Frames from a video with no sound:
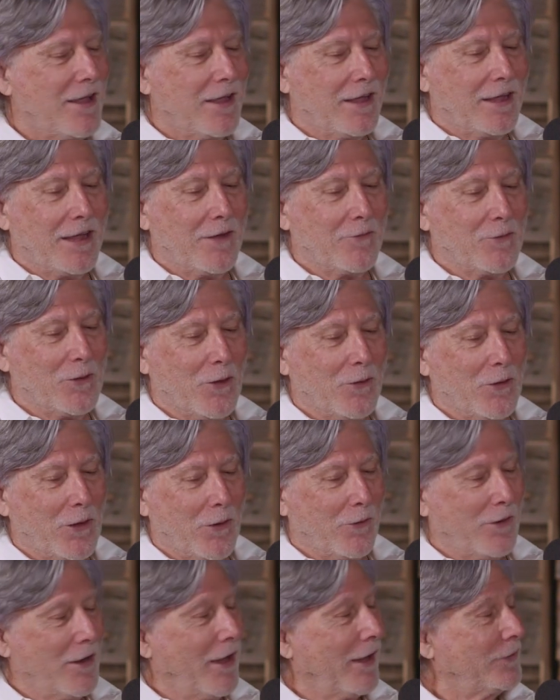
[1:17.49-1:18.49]
even though they
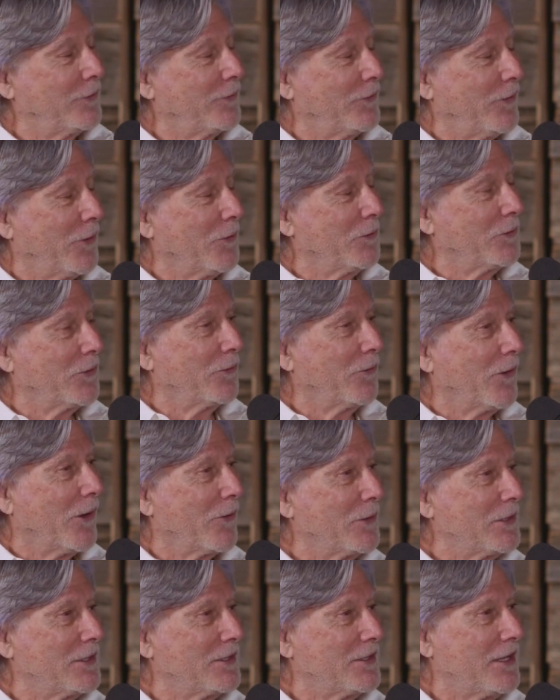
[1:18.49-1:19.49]
were nice films and well
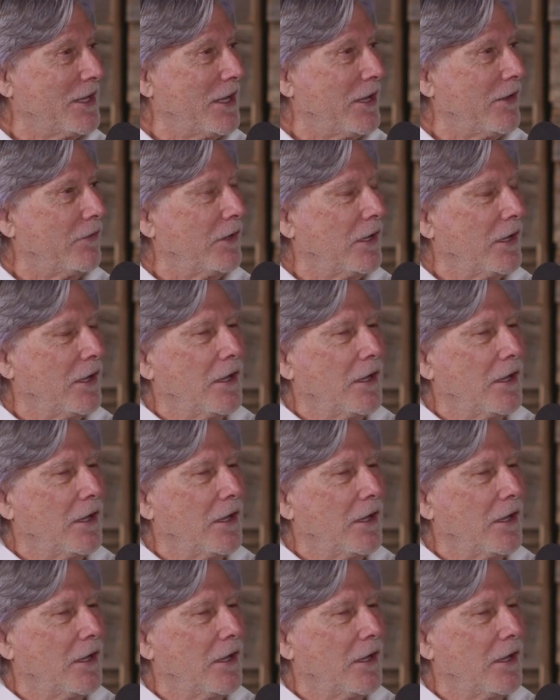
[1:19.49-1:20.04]
received.